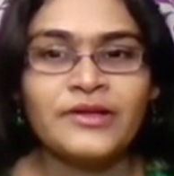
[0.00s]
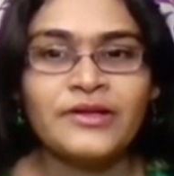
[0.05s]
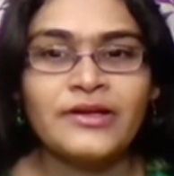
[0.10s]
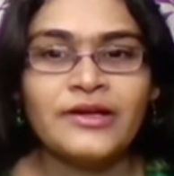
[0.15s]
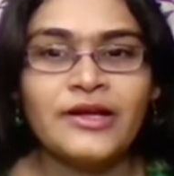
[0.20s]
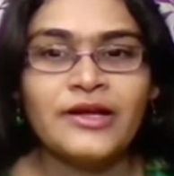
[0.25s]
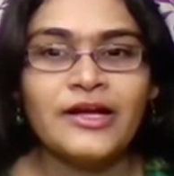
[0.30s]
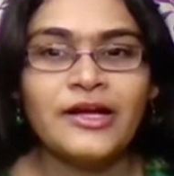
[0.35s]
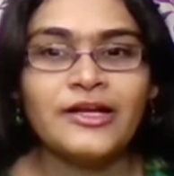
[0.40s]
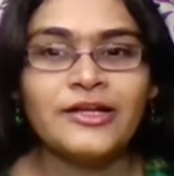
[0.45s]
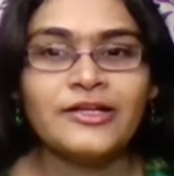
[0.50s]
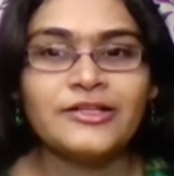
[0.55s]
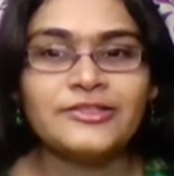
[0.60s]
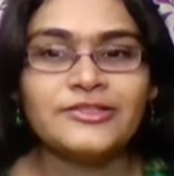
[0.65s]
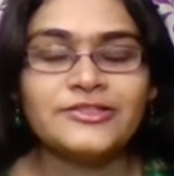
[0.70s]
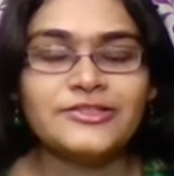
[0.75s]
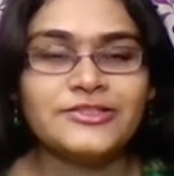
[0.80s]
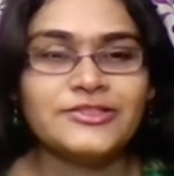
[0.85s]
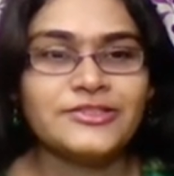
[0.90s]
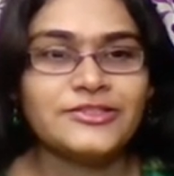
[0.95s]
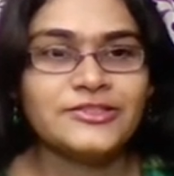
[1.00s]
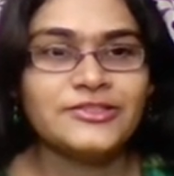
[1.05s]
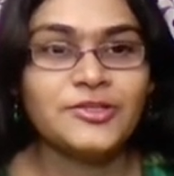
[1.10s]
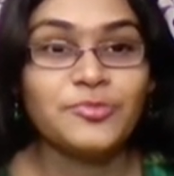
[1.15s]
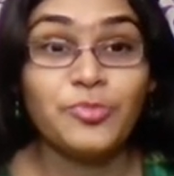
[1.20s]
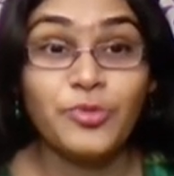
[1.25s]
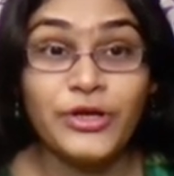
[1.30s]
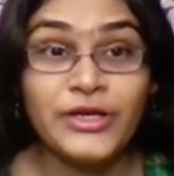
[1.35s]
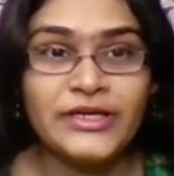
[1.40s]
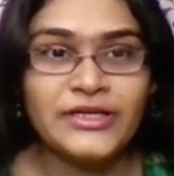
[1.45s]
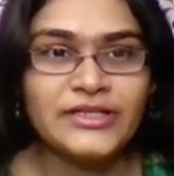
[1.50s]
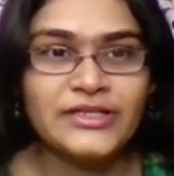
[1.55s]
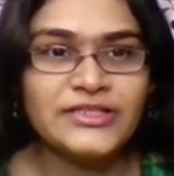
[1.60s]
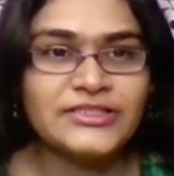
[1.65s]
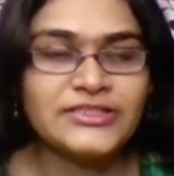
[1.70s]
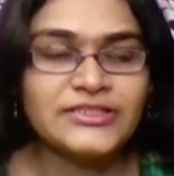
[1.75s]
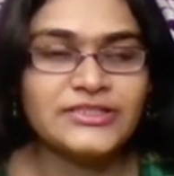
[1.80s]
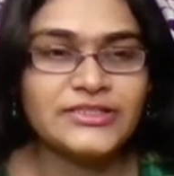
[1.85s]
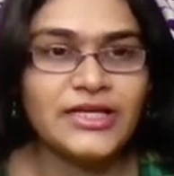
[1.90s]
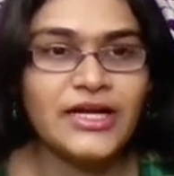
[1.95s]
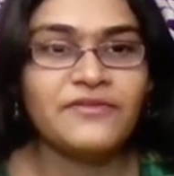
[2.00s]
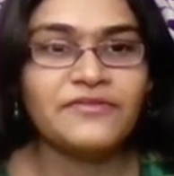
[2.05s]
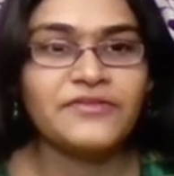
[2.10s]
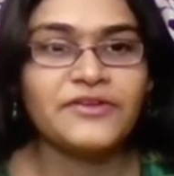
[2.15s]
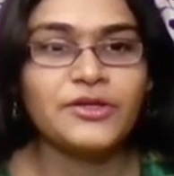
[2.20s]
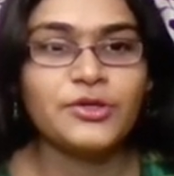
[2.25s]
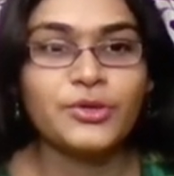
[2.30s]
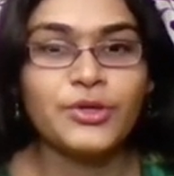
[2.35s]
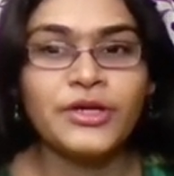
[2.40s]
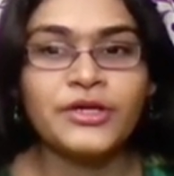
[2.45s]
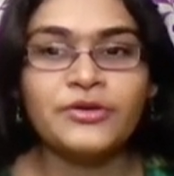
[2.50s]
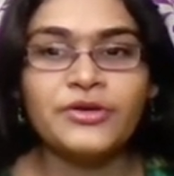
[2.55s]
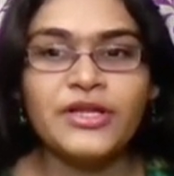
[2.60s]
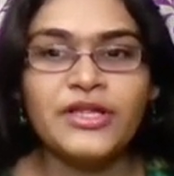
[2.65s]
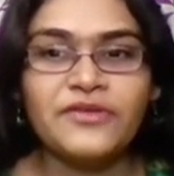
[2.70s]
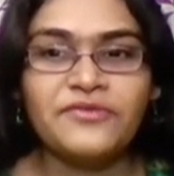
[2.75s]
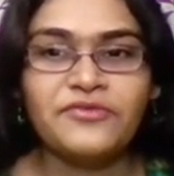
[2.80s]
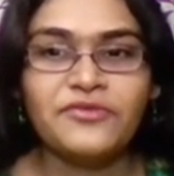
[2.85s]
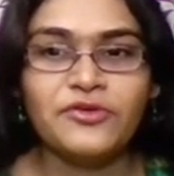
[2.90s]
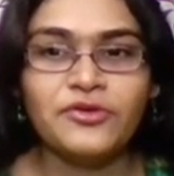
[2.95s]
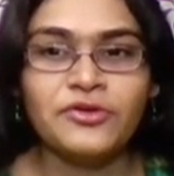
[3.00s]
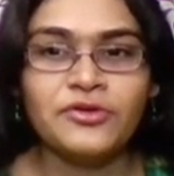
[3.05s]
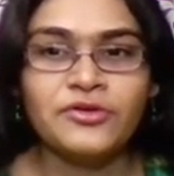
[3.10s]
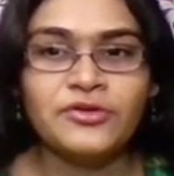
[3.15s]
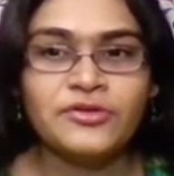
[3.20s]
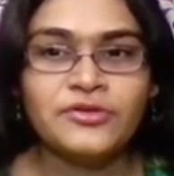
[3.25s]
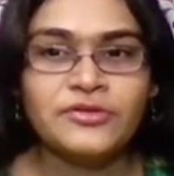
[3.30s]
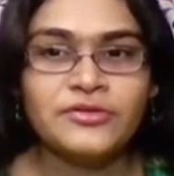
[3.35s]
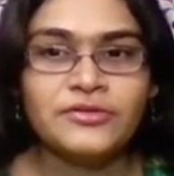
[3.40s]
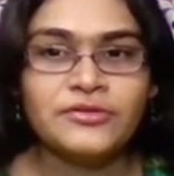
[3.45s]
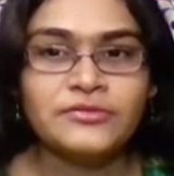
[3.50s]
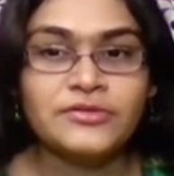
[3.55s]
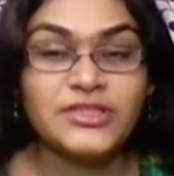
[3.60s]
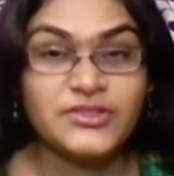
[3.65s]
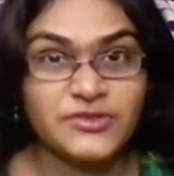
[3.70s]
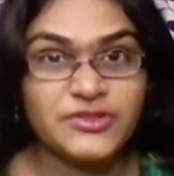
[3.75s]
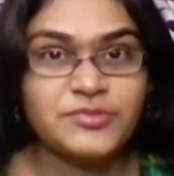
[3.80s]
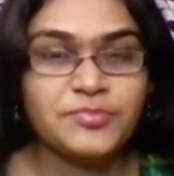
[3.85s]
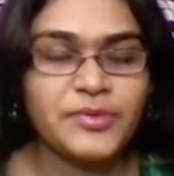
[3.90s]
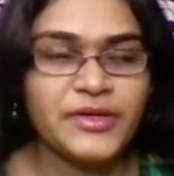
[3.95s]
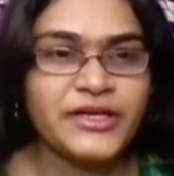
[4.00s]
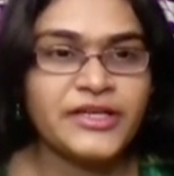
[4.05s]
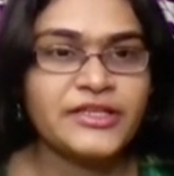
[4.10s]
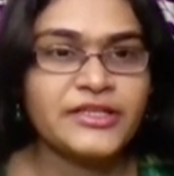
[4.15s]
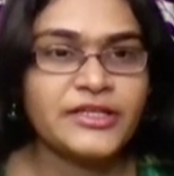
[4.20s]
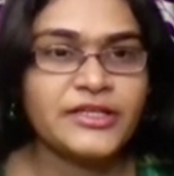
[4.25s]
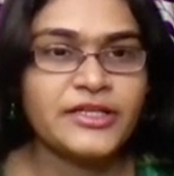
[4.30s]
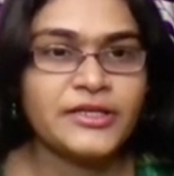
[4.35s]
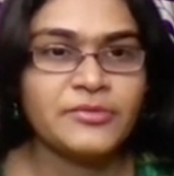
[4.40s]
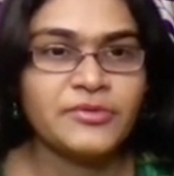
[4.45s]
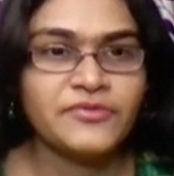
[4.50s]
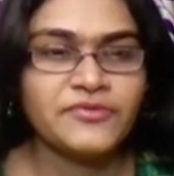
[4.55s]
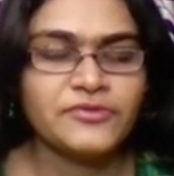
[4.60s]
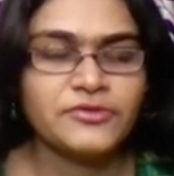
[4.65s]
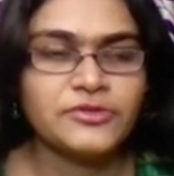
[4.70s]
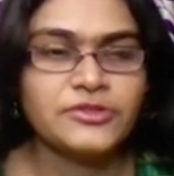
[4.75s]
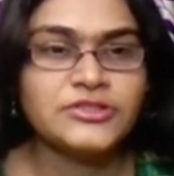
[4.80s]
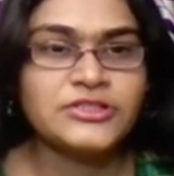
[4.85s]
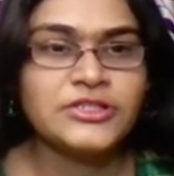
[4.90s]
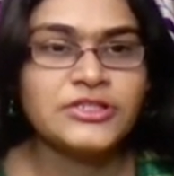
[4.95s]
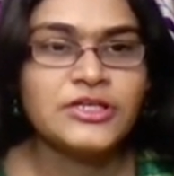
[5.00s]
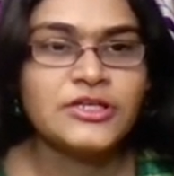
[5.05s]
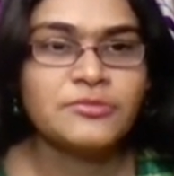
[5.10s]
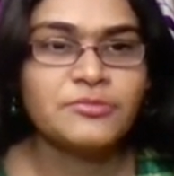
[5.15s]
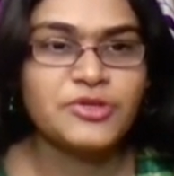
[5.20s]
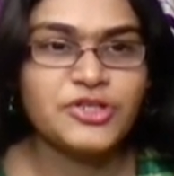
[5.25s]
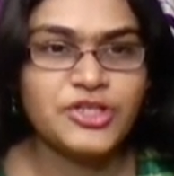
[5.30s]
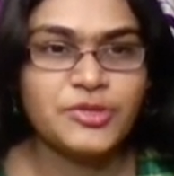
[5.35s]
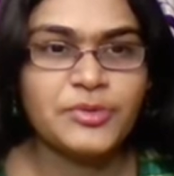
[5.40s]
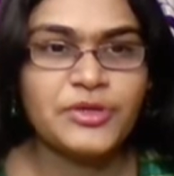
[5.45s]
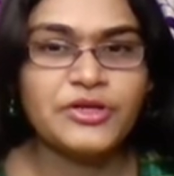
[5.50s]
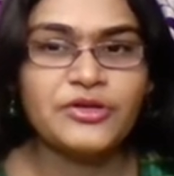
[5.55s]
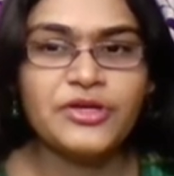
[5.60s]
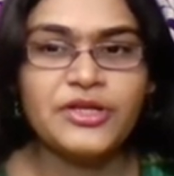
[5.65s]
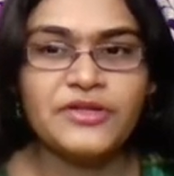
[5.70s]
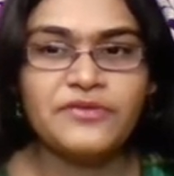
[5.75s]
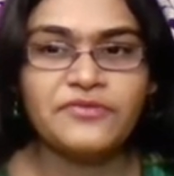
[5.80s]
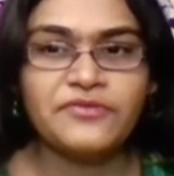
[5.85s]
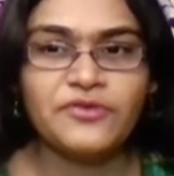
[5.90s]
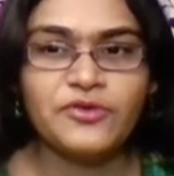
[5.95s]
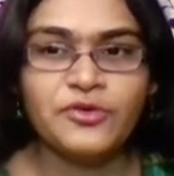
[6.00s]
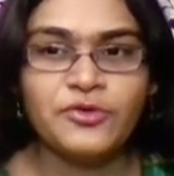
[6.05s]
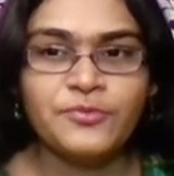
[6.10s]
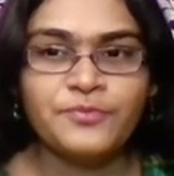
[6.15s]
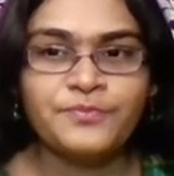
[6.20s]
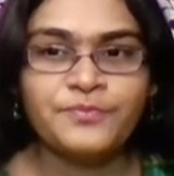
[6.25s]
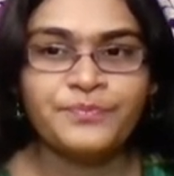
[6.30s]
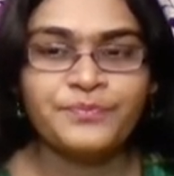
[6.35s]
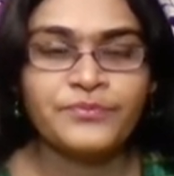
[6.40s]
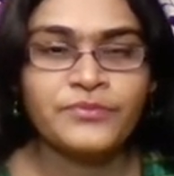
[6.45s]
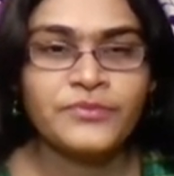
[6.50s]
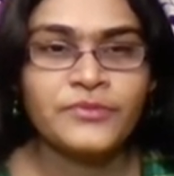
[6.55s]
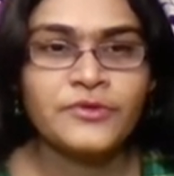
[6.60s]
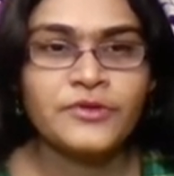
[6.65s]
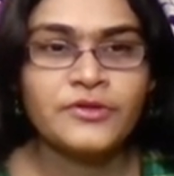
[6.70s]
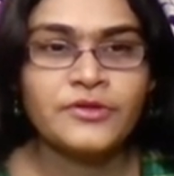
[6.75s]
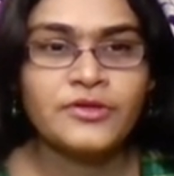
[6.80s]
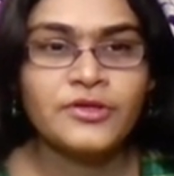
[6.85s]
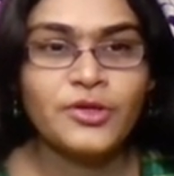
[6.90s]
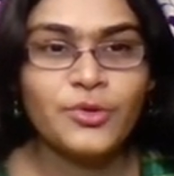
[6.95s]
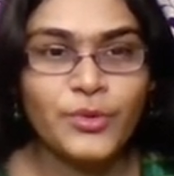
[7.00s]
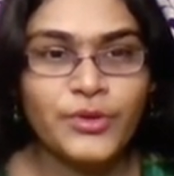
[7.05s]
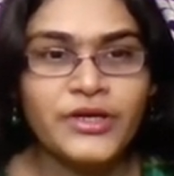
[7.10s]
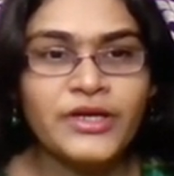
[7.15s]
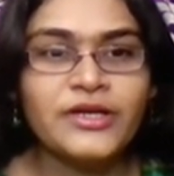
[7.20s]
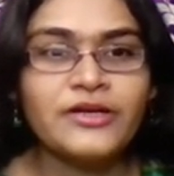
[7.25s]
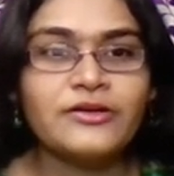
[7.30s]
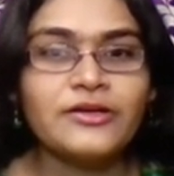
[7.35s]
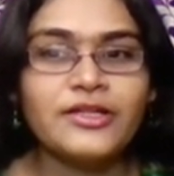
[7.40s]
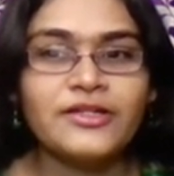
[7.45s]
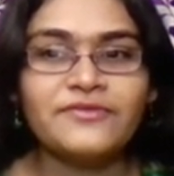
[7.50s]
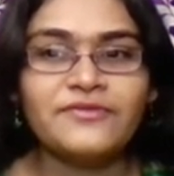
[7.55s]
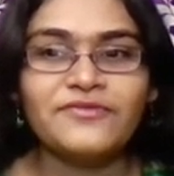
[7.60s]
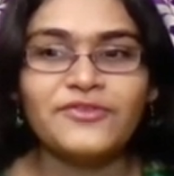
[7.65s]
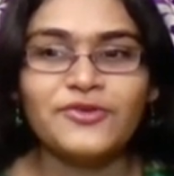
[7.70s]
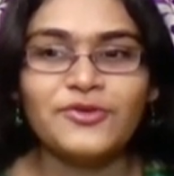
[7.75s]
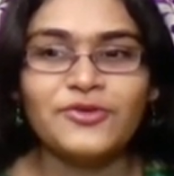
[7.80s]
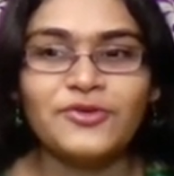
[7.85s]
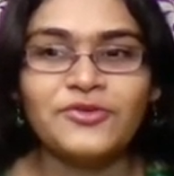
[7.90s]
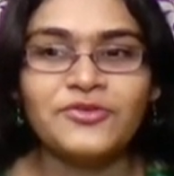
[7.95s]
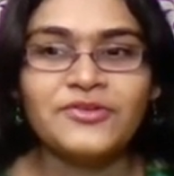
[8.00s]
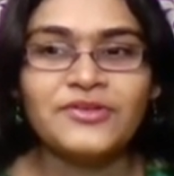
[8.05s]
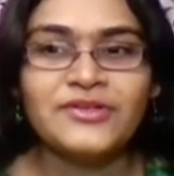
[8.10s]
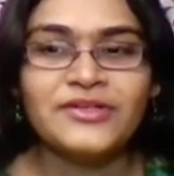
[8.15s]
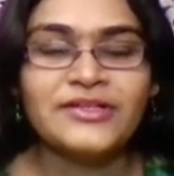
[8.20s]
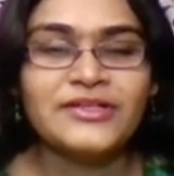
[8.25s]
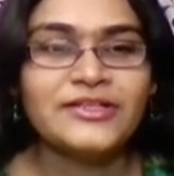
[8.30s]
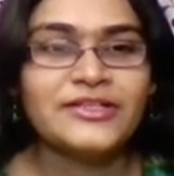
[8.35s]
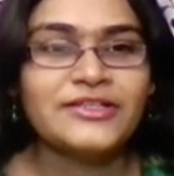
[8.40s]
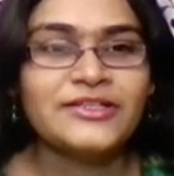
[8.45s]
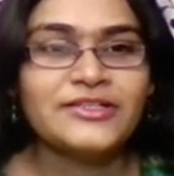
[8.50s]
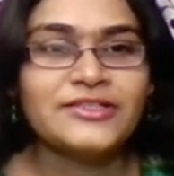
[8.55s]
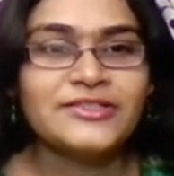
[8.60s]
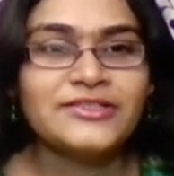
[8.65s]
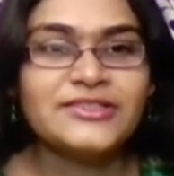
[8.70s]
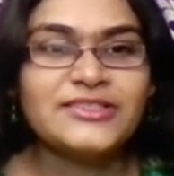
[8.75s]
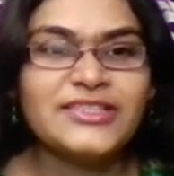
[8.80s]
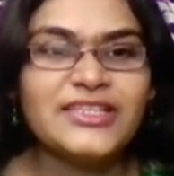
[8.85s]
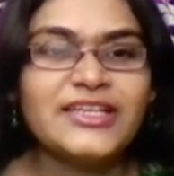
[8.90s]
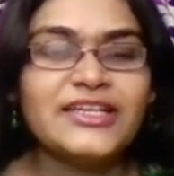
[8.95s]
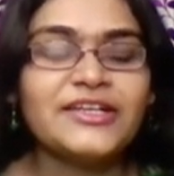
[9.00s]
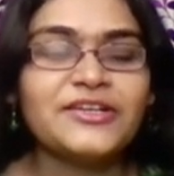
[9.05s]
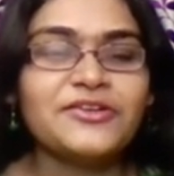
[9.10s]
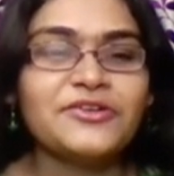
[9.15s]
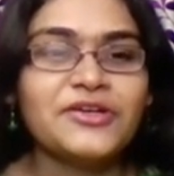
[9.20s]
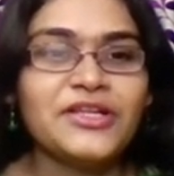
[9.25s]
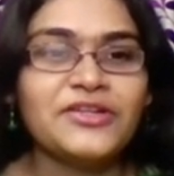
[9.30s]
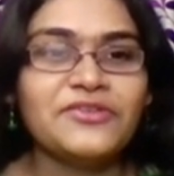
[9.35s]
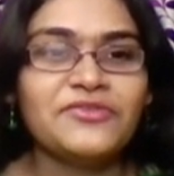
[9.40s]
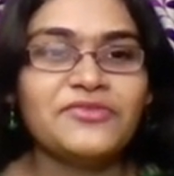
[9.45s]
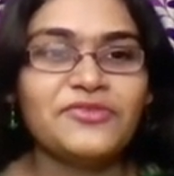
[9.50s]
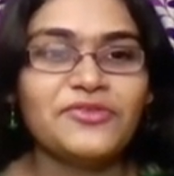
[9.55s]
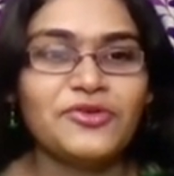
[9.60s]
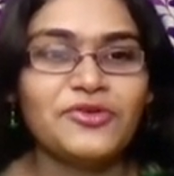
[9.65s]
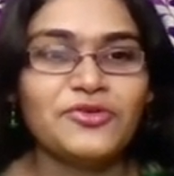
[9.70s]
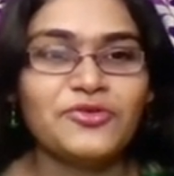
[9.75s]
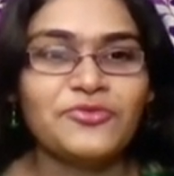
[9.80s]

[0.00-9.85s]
And the point is, after rook into d4, this was played in the game, of course. Bishop into d4. Queen into d4. C into d4.